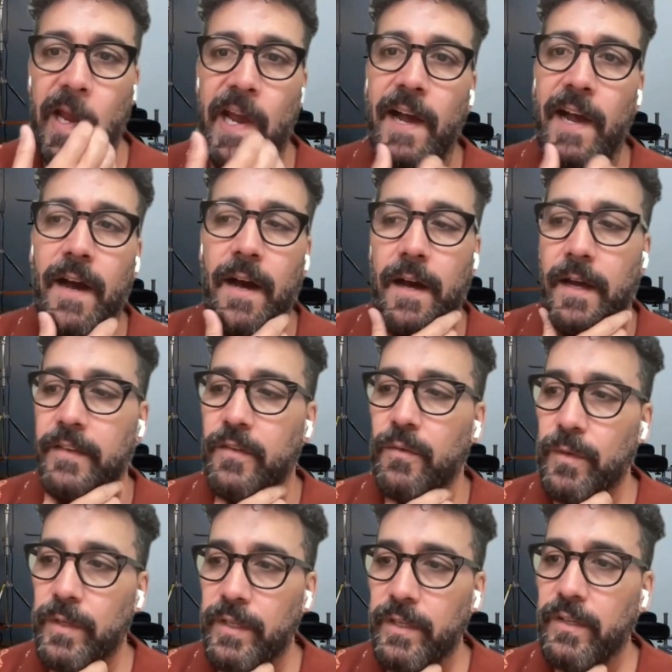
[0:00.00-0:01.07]
Uh, it's a
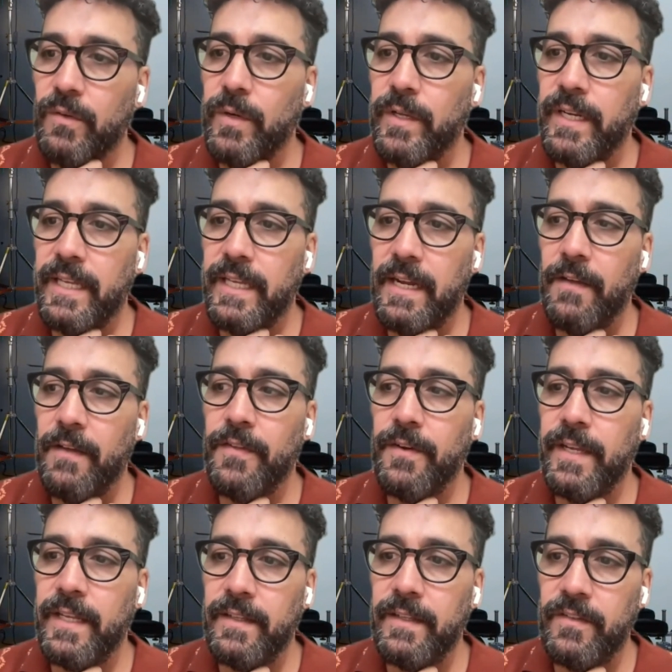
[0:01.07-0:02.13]
really good way to get out there
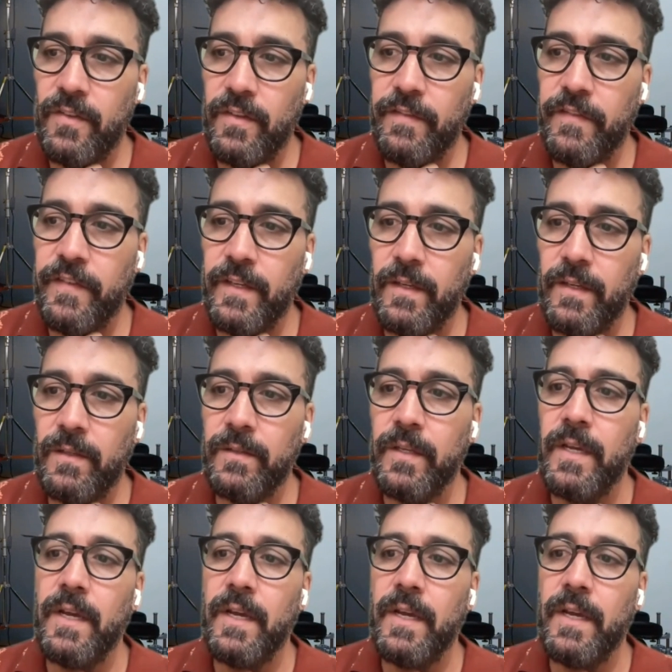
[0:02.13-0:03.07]
and get into the field.